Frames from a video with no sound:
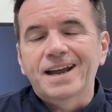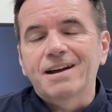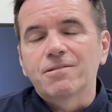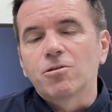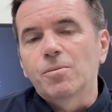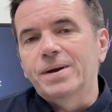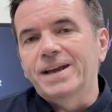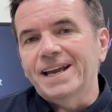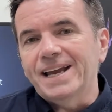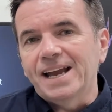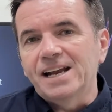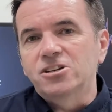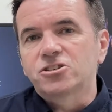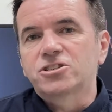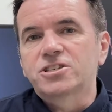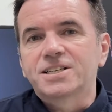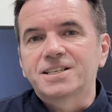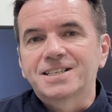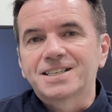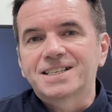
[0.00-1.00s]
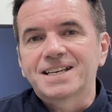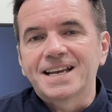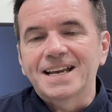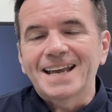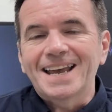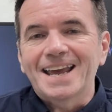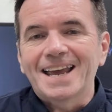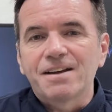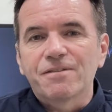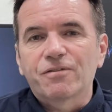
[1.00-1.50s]
It will be interesting to
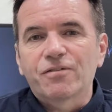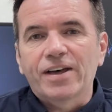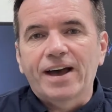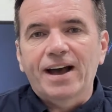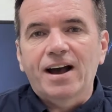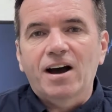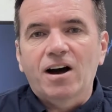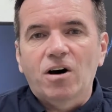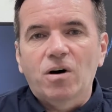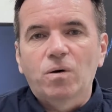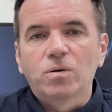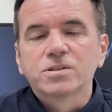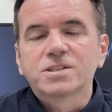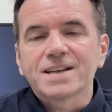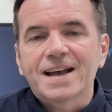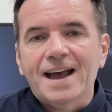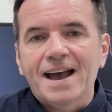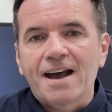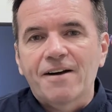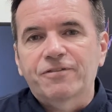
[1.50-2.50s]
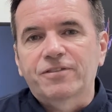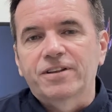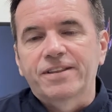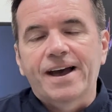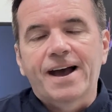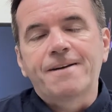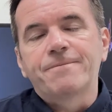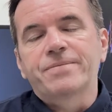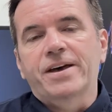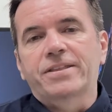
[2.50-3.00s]
see if that holds. After
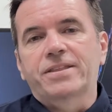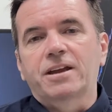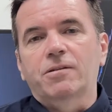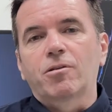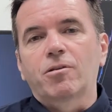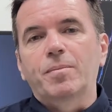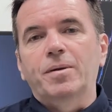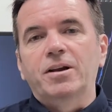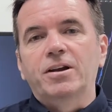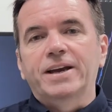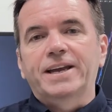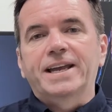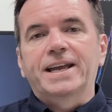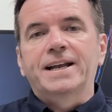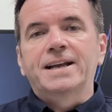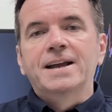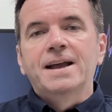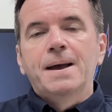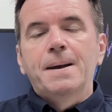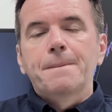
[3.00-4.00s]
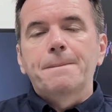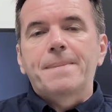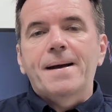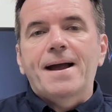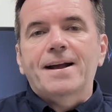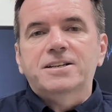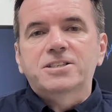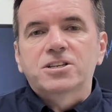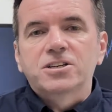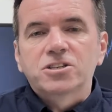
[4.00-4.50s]
that, I think we'd be looking
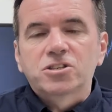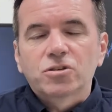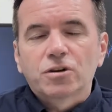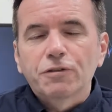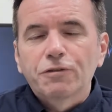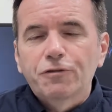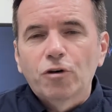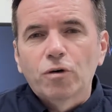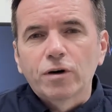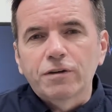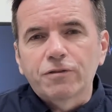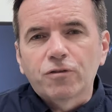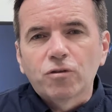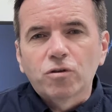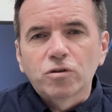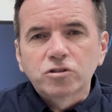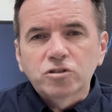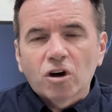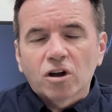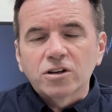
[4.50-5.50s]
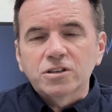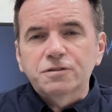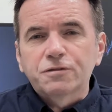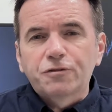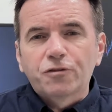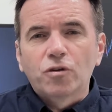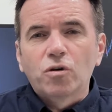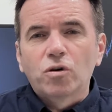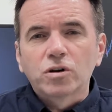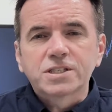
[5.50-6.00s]
back to sort of
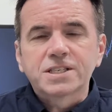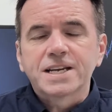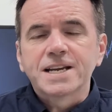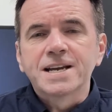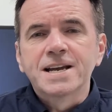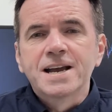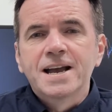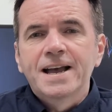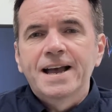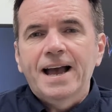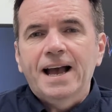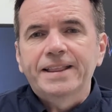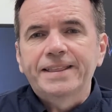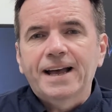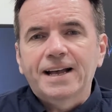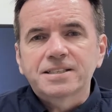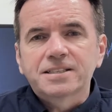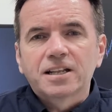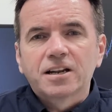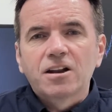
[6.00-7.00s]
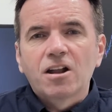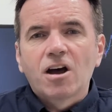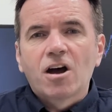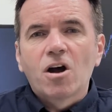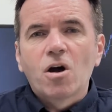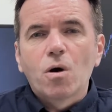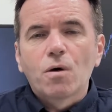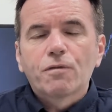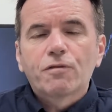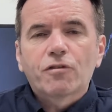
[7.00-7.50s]
$44.40 and that's the
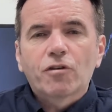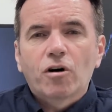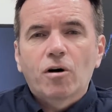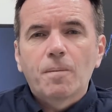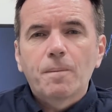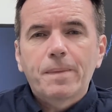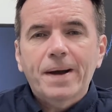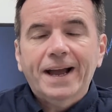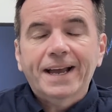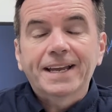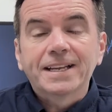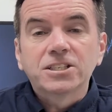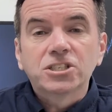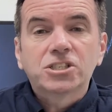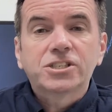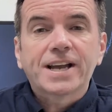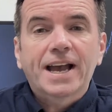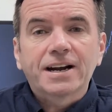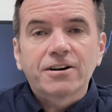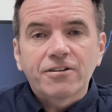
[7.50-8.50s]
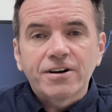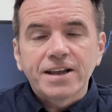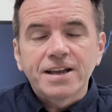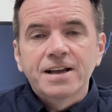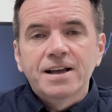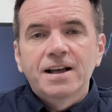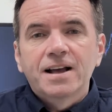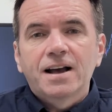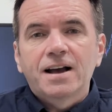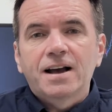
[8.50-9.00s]
low from back in January
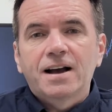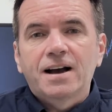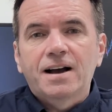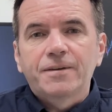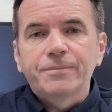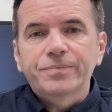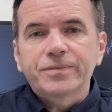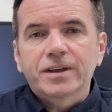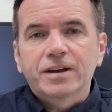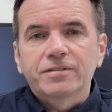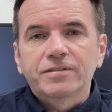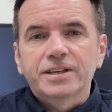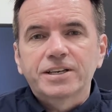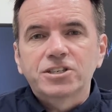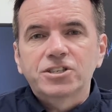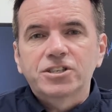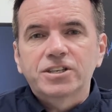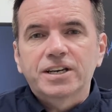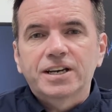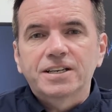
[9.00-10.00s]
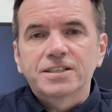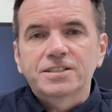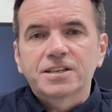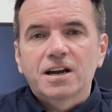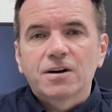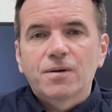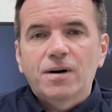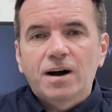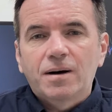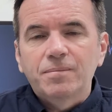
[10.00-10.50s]
uh, of this year.
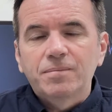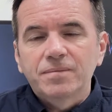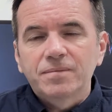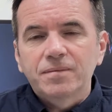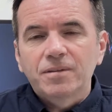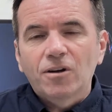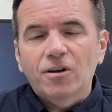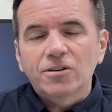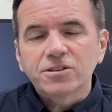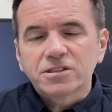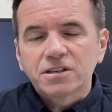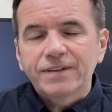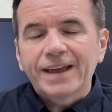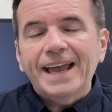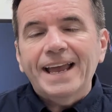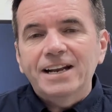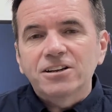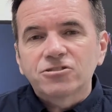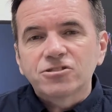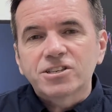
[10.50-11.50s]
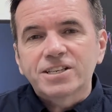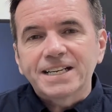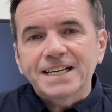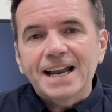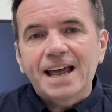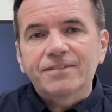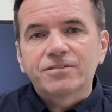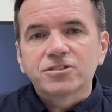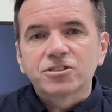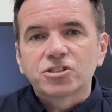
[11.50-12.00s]
So um, lots of interesting
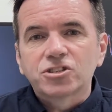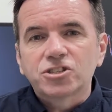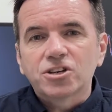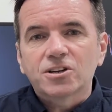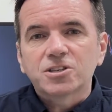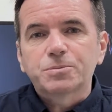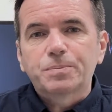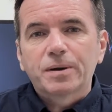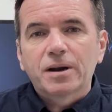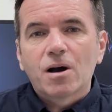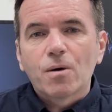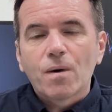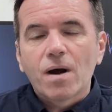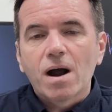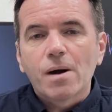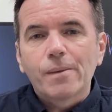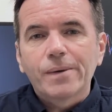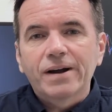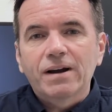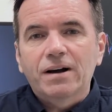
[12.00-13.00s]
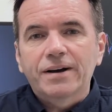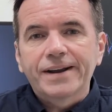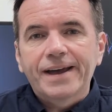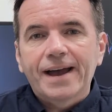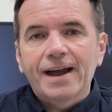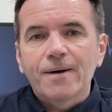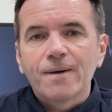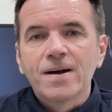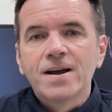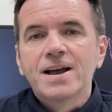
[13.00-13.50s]
levels just below where we are
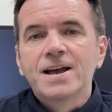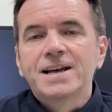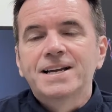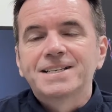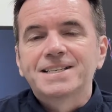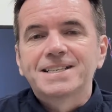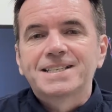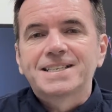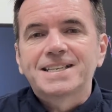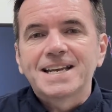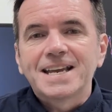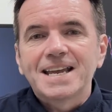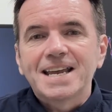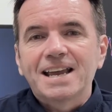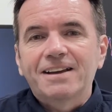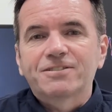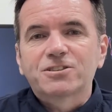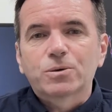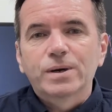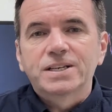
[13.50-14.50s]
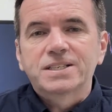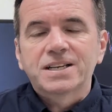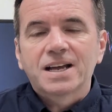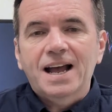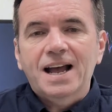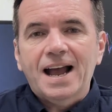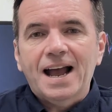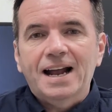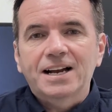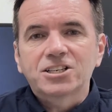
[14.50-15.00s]
now to see if
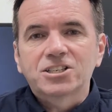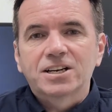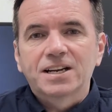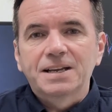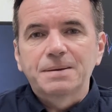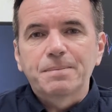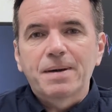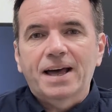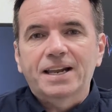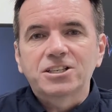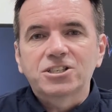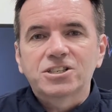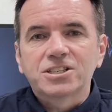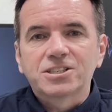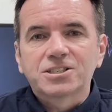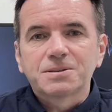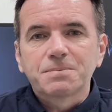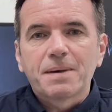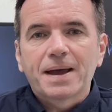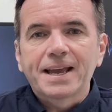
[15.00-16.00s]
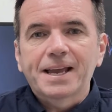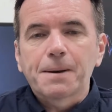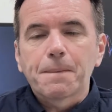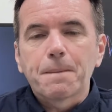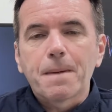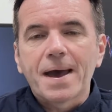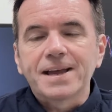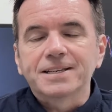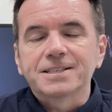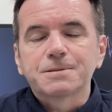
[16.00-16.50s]
Twitter actually manages to make a
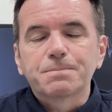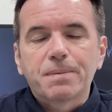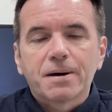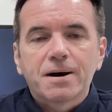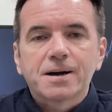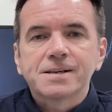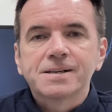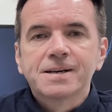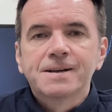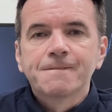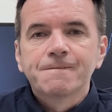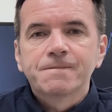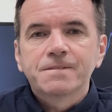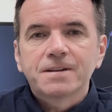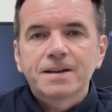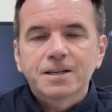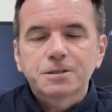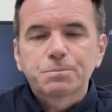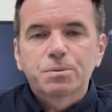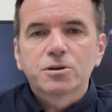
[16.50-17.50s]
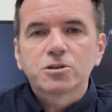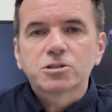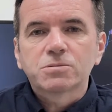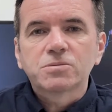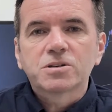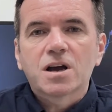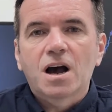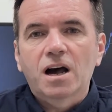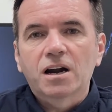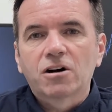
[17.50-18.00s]
base. But let's put
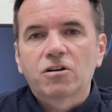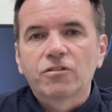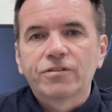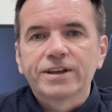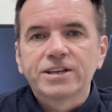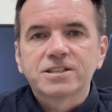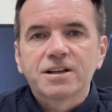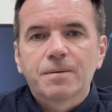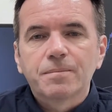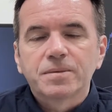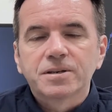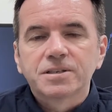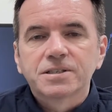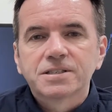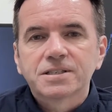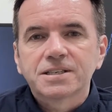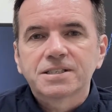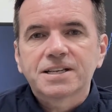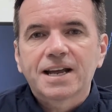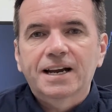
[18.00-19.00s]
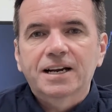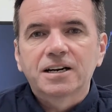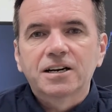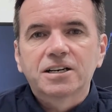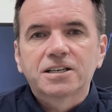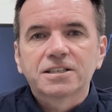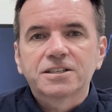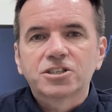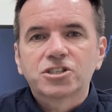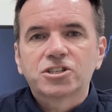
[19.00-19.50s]
some color on these numbers. Let's take a
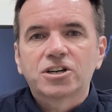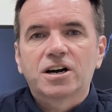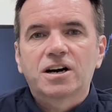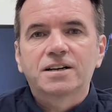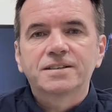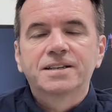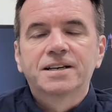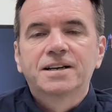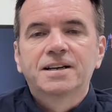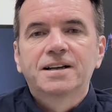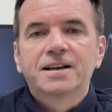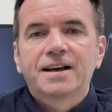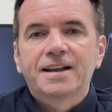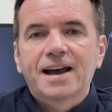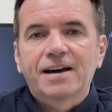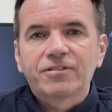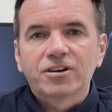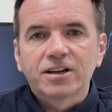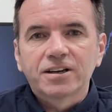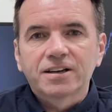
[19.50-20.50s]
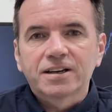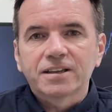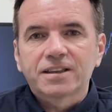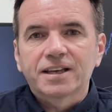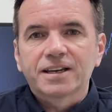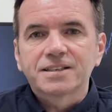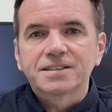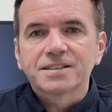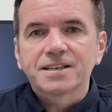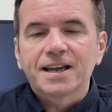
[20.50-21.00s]
look at the chart and have a look at
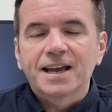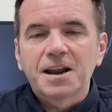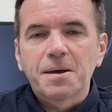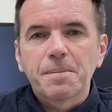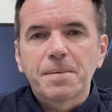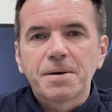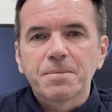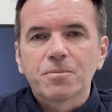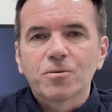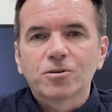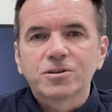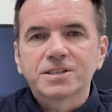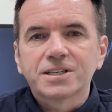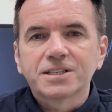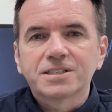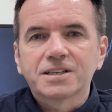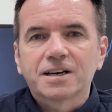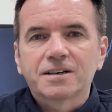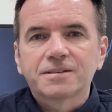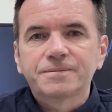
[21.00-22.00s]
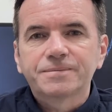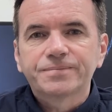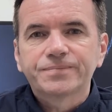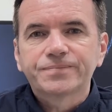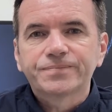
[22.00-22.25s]
things in a bit more detail.